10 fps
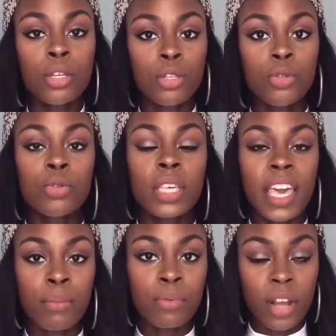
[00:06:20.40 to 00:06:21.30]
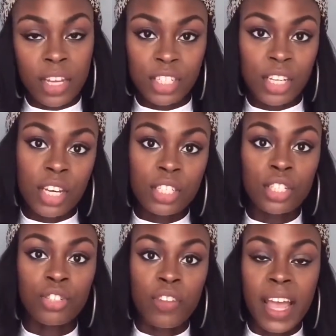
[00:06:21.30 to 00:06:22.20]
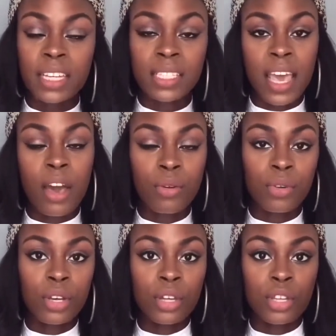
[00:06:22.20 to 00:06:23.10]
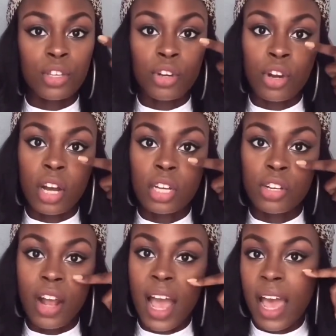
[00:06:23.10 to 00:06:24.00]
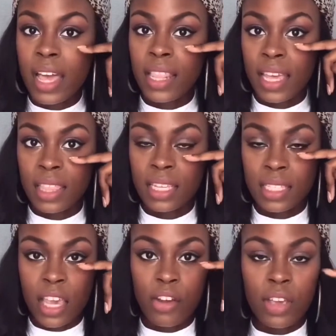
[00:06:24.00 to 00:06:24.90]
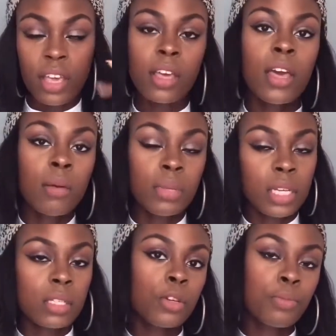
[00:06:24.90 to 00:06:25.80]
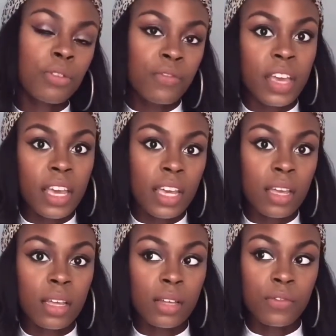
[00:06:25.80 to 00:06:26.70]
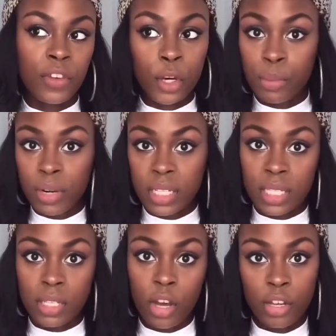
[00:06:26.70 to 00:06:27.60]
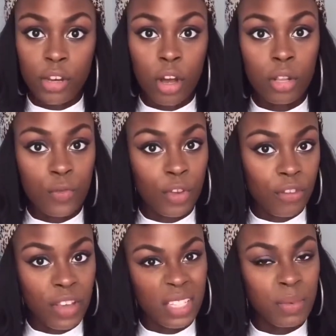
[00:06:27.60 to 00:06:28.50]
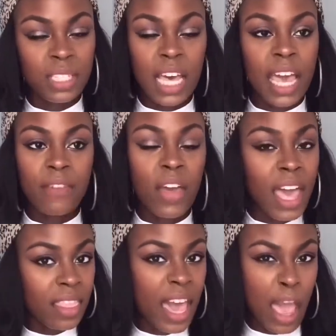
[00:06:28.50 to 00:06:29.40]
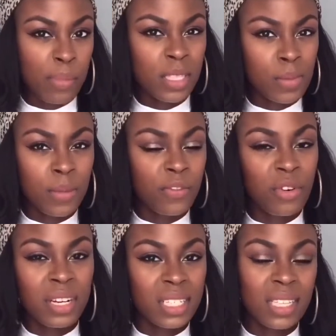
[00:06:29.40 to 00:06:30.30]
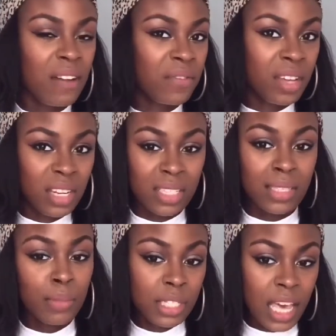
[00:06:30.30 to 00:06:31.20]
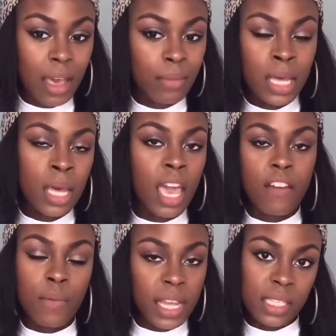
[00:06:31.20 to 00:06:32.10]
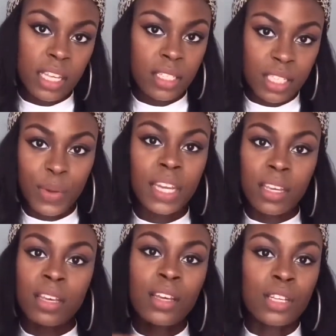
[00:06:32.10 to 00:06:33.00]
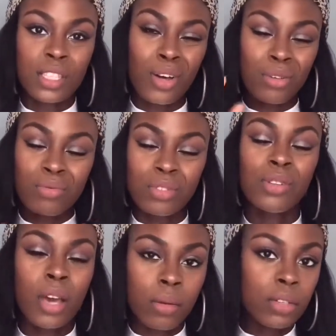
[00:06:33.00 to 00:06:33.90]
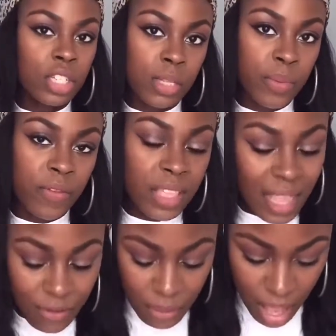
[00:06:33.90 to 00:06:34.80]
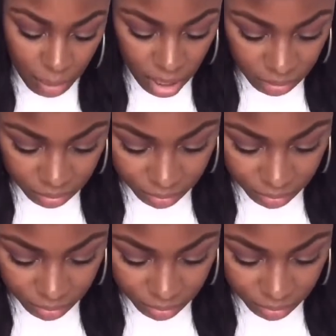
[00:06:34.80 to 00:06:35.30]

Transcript: use a brush to drag down your under eye, like this area, because it'll prevent fingerprints on all over your face. Because I've had that happen to me before. It's not fun. It's summertime. Everybody's hands are sweaty. So, just to prevent that from happening.